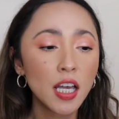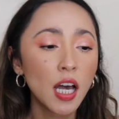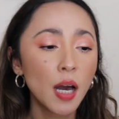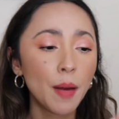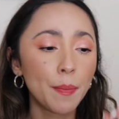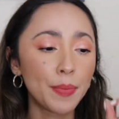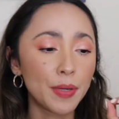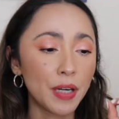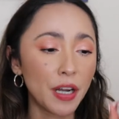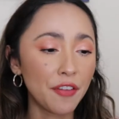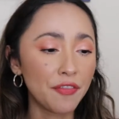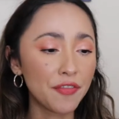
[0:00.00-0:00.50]

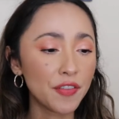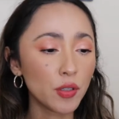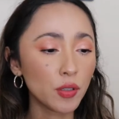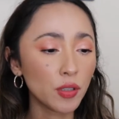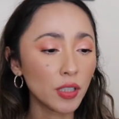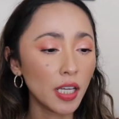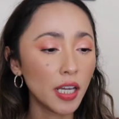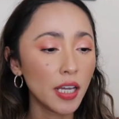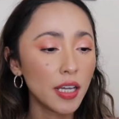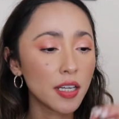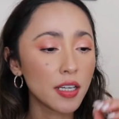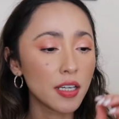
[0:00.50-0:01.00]
but I feel
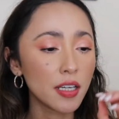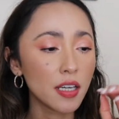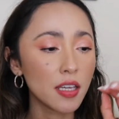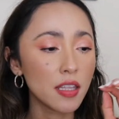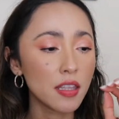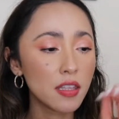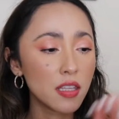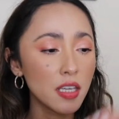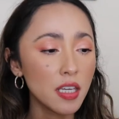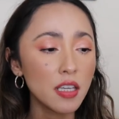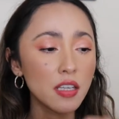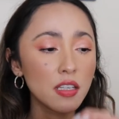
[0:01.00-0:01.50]
like
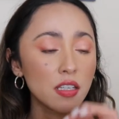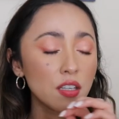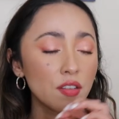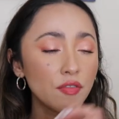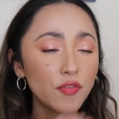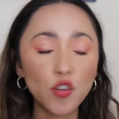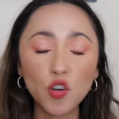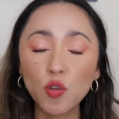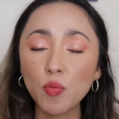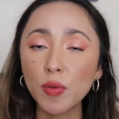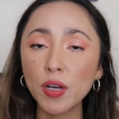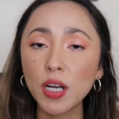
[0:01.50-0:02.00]
this
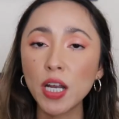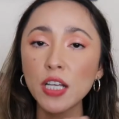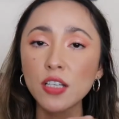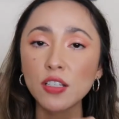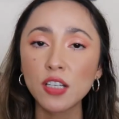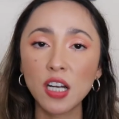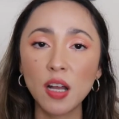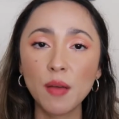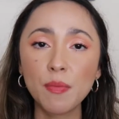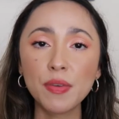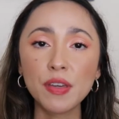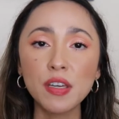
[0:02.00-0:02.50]
formula is
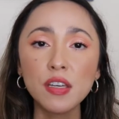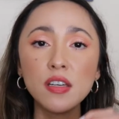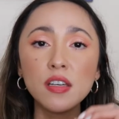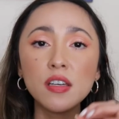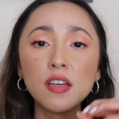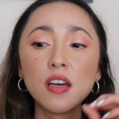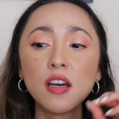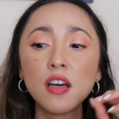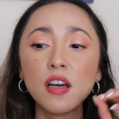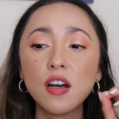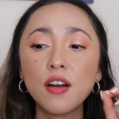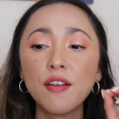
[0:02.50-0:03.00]
going to be
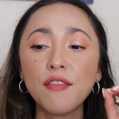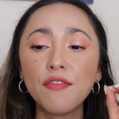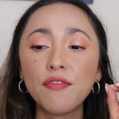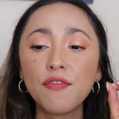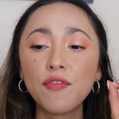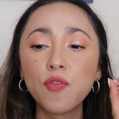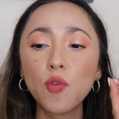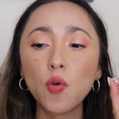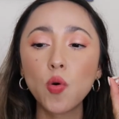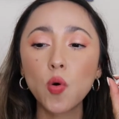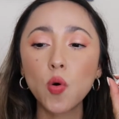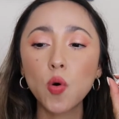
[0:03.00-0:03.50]

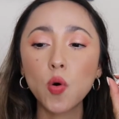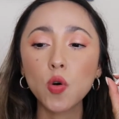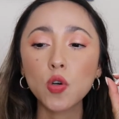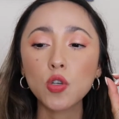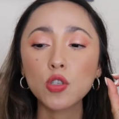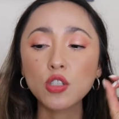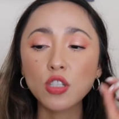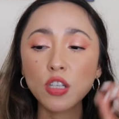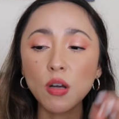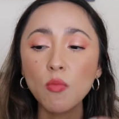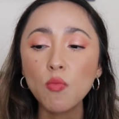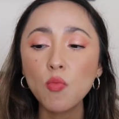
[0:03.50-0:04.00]
for
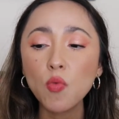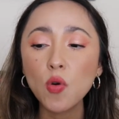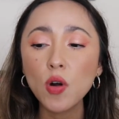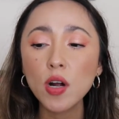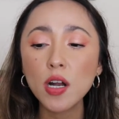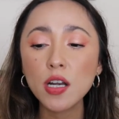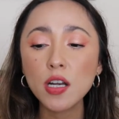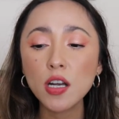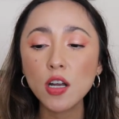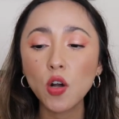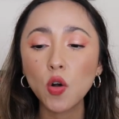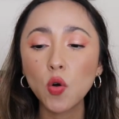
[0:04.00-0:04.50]

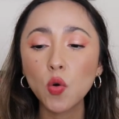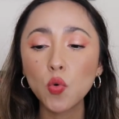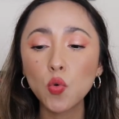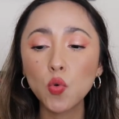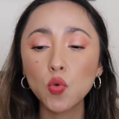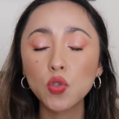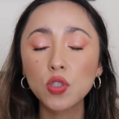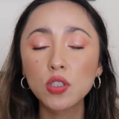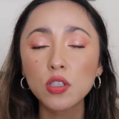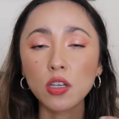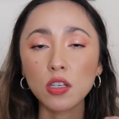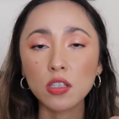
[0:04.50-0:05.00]
someone who
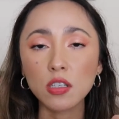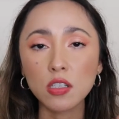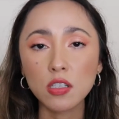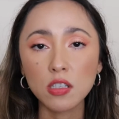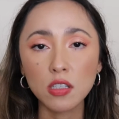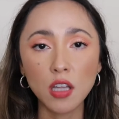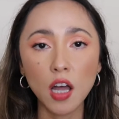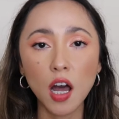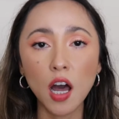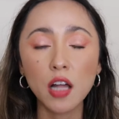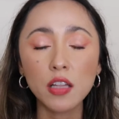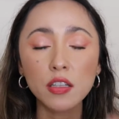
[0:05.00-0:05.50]
does
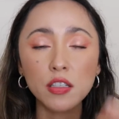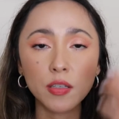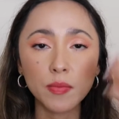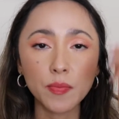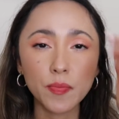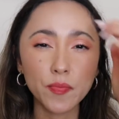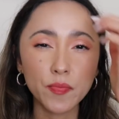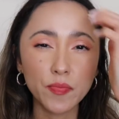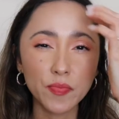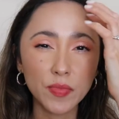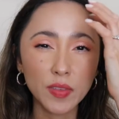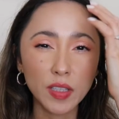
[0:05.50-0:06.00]
not
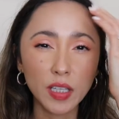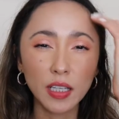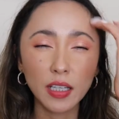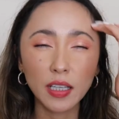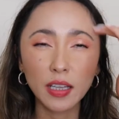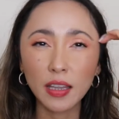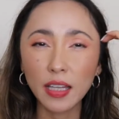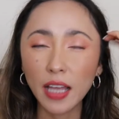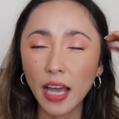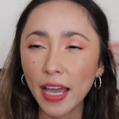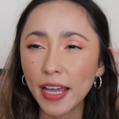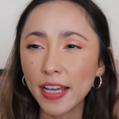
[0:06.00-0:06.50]

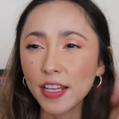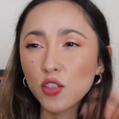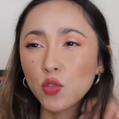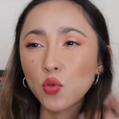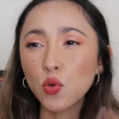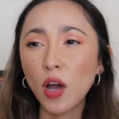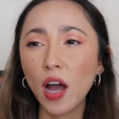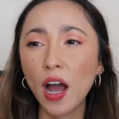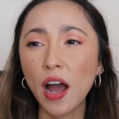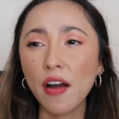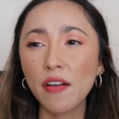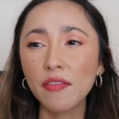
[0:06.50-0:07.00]
like to
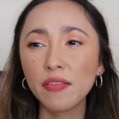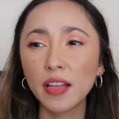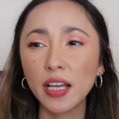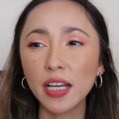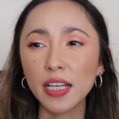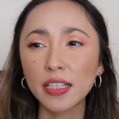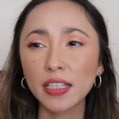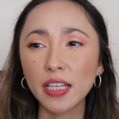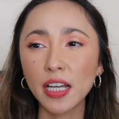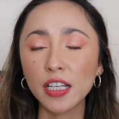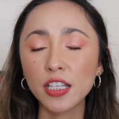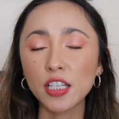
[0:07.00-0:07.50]
have
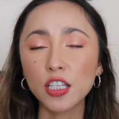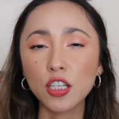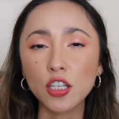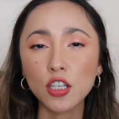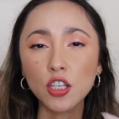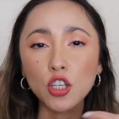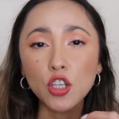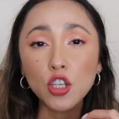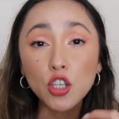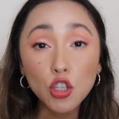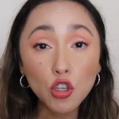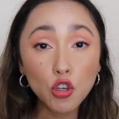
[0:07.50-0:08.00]
like that
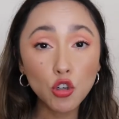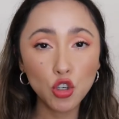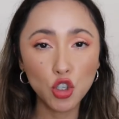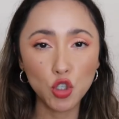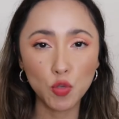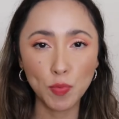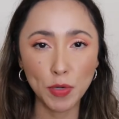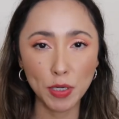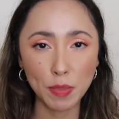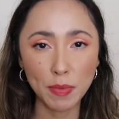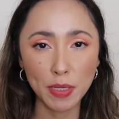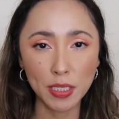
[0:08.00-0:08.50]
huge
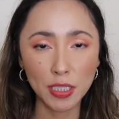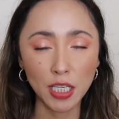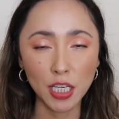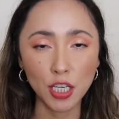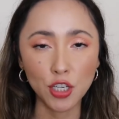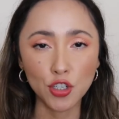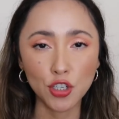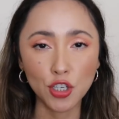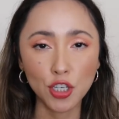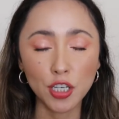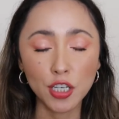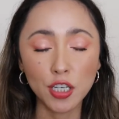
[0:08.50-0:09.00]

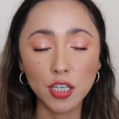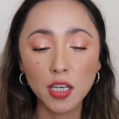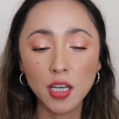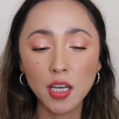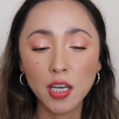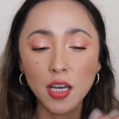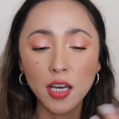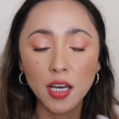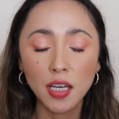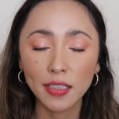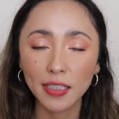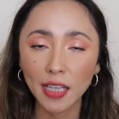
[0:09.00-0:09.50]
pigmentation.
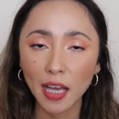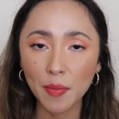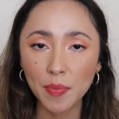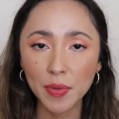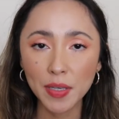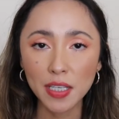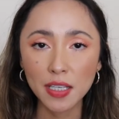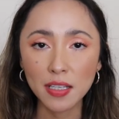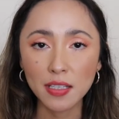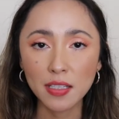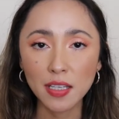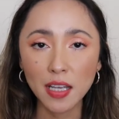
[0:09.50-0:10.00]
That
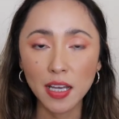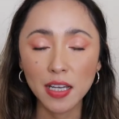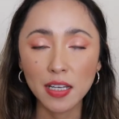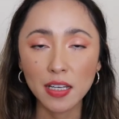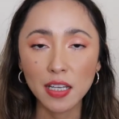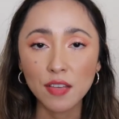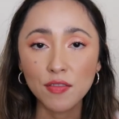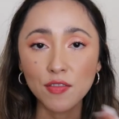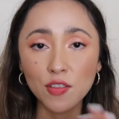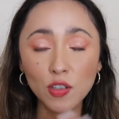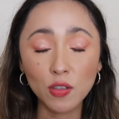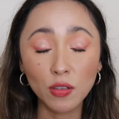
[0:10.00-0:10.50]
being said,
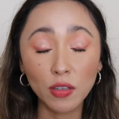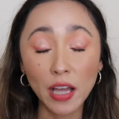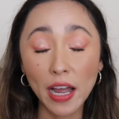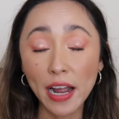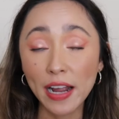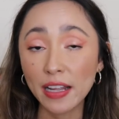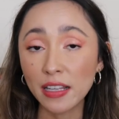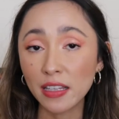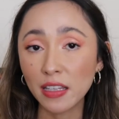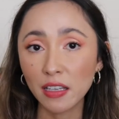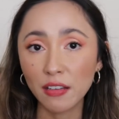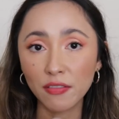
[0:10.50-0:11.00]
if you
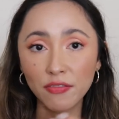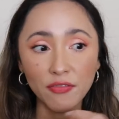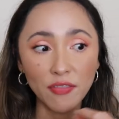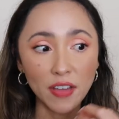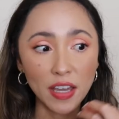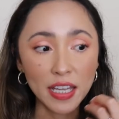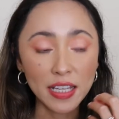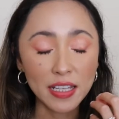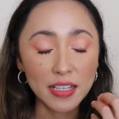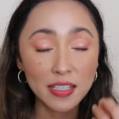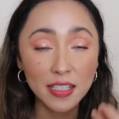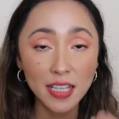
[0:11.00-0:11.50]
like the
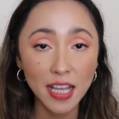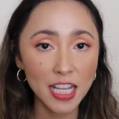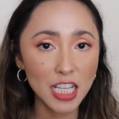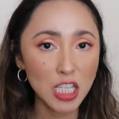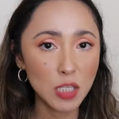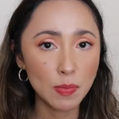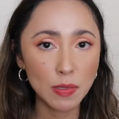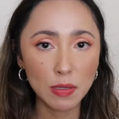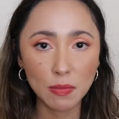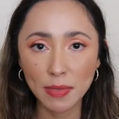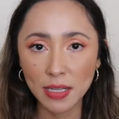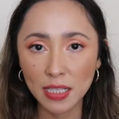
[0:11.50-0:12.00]
intense
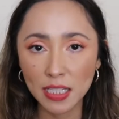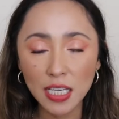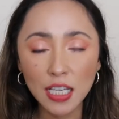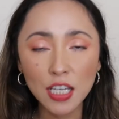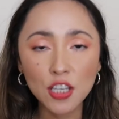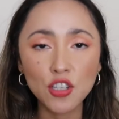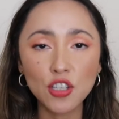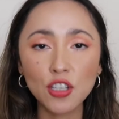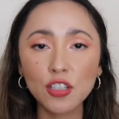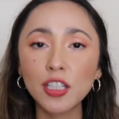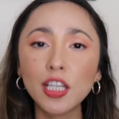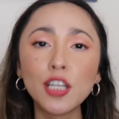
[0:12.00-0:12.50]

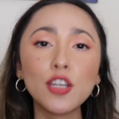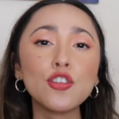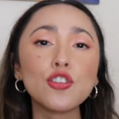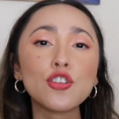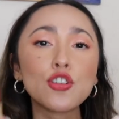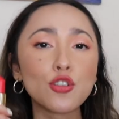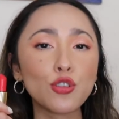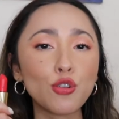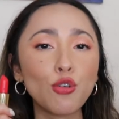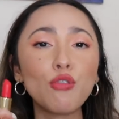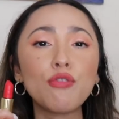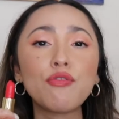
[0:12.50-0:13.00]
pigmentation, then you
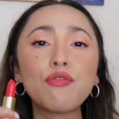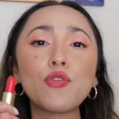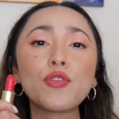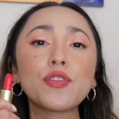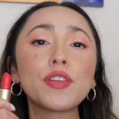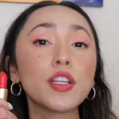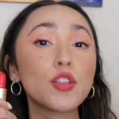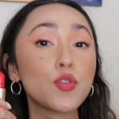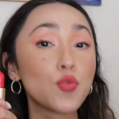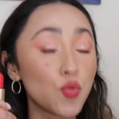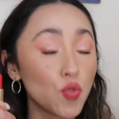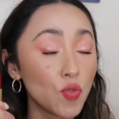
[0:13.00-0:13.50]
just go for
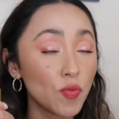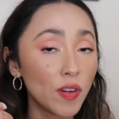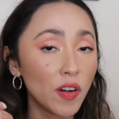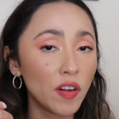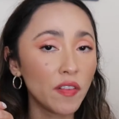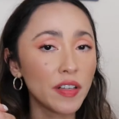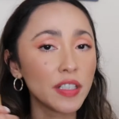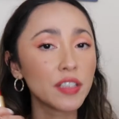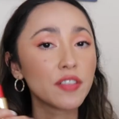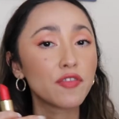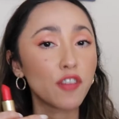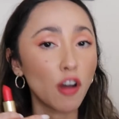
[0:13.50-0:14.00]
the True
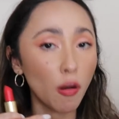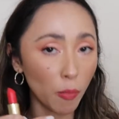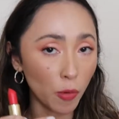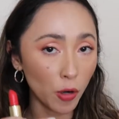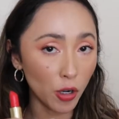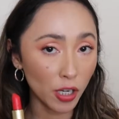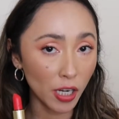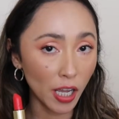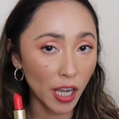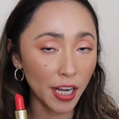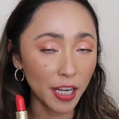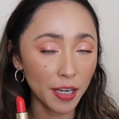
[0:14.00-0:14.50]
Velvet from her
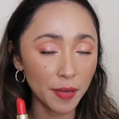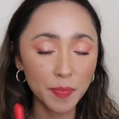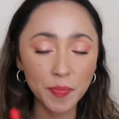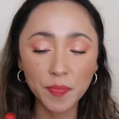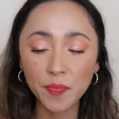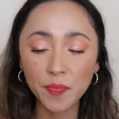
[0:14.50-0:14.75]
line.